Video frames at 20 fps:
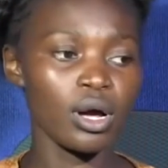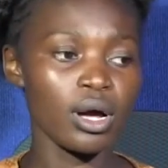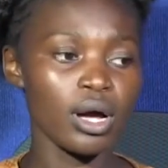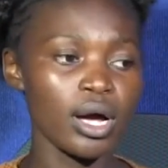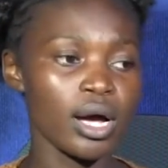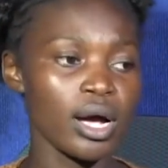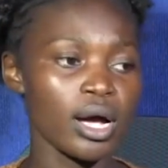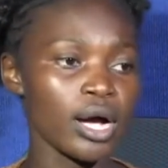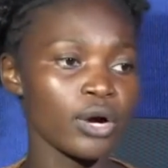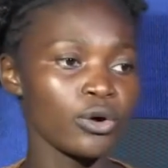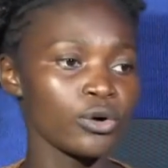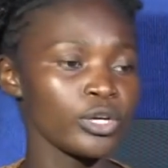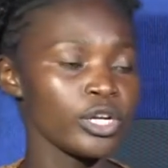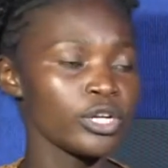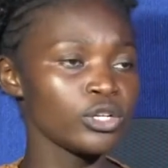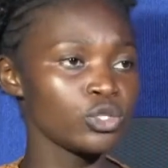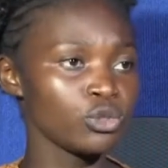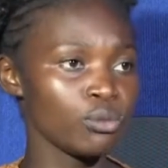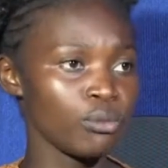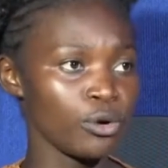
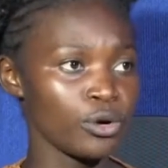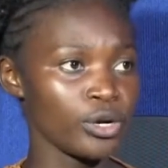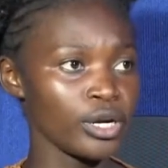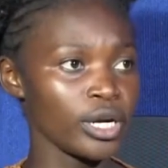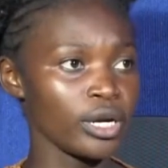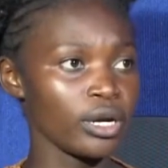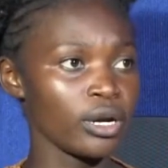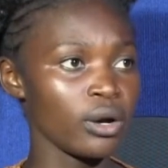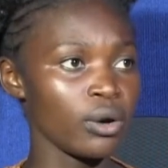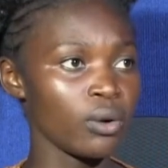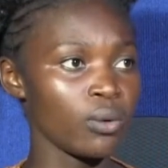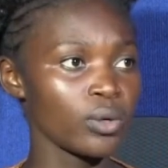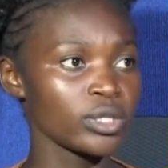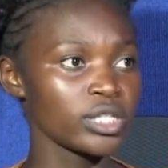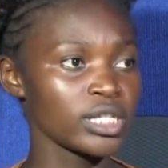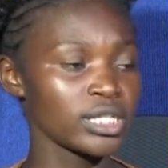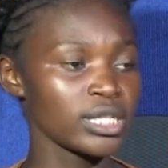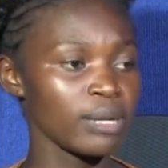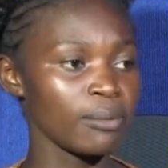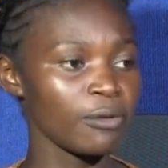According to Maureen,
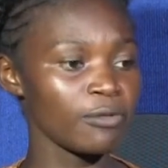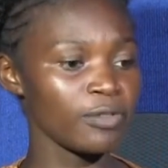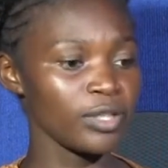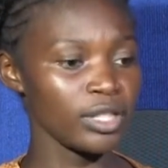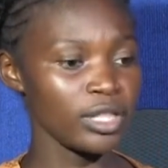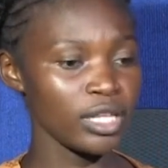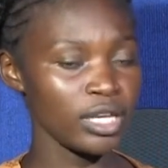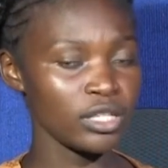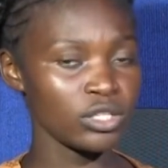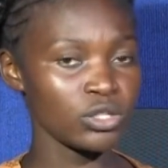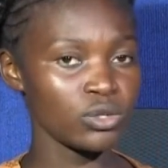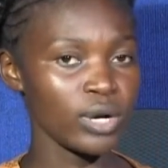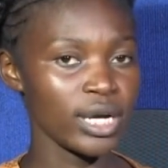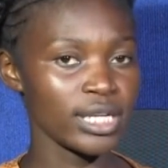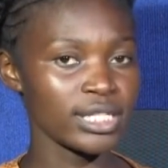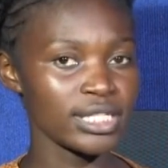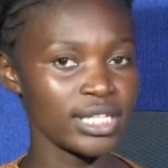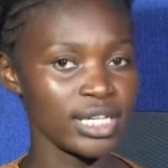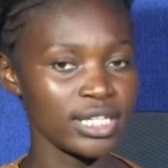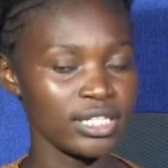what are some of the things you
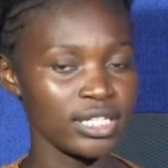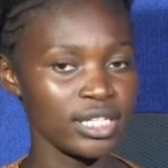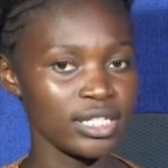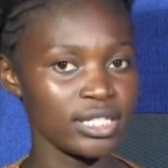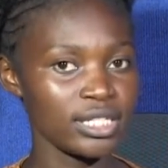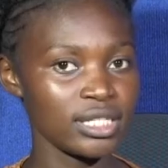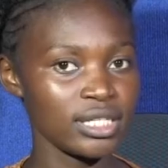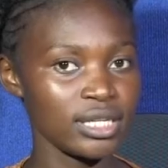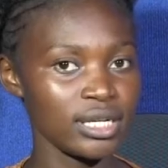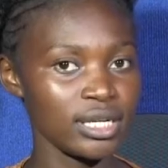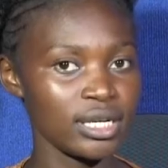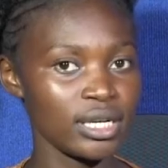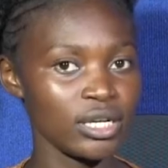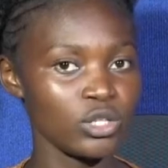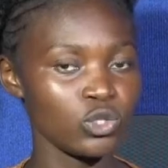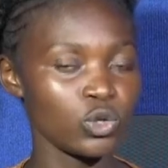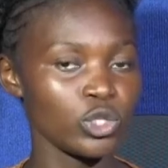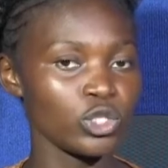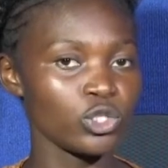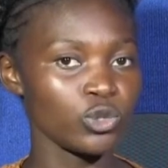can suggest
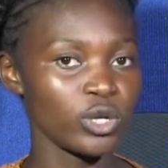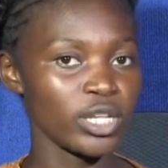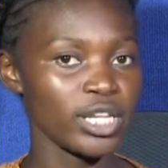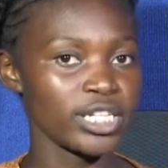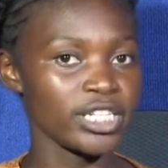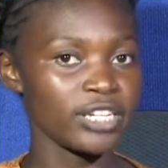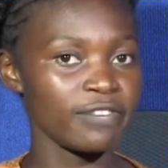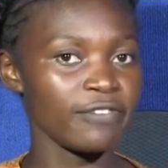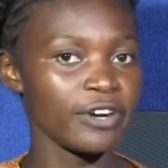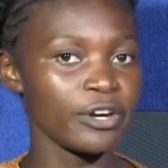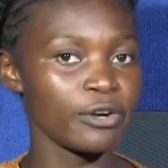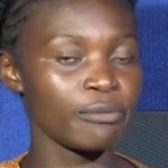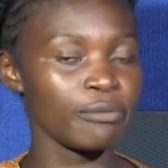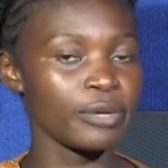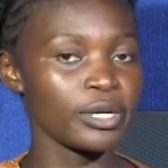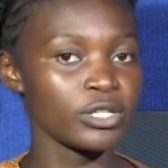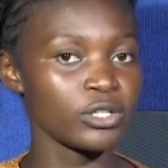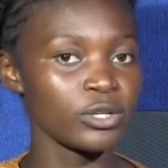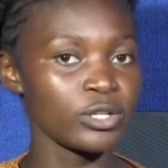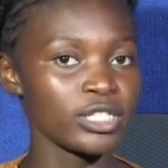to ensure that
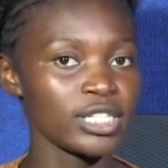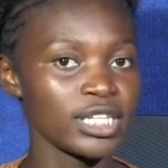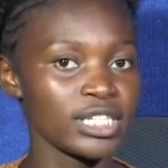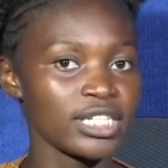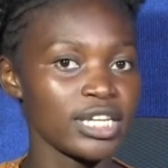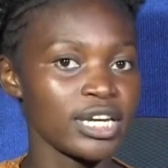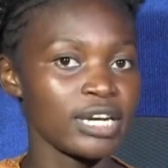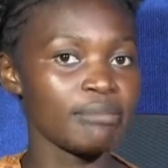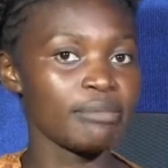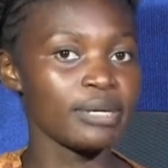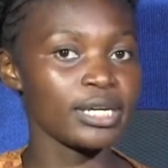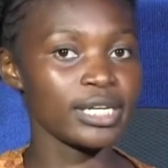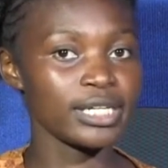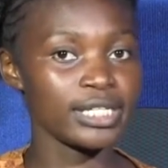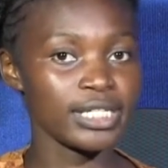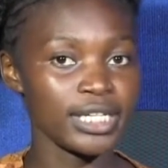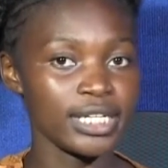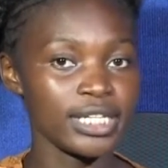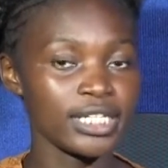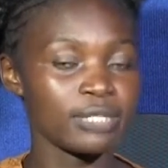environmental
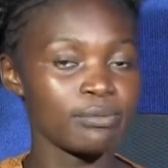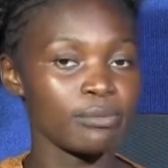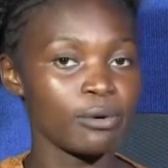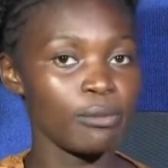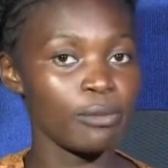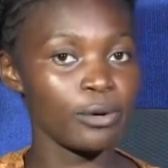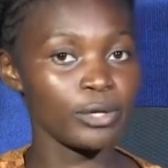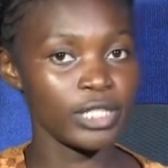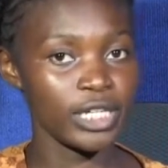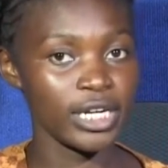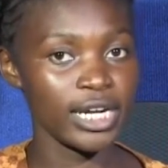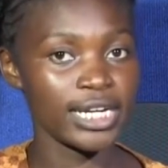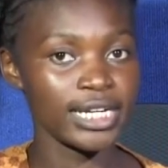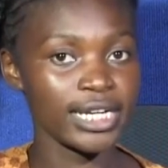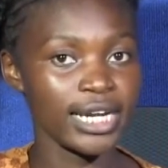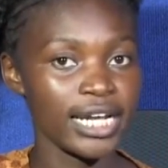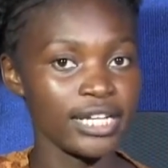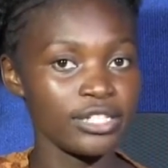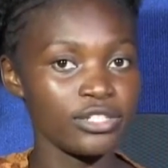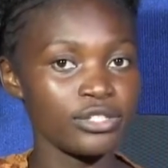sustainability is promoted
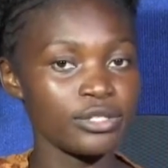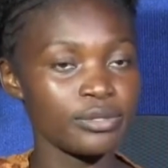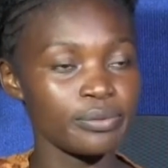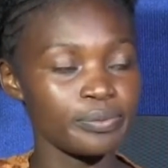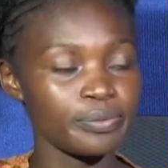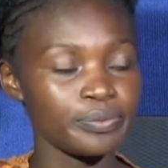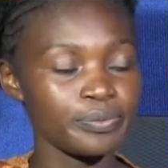at large?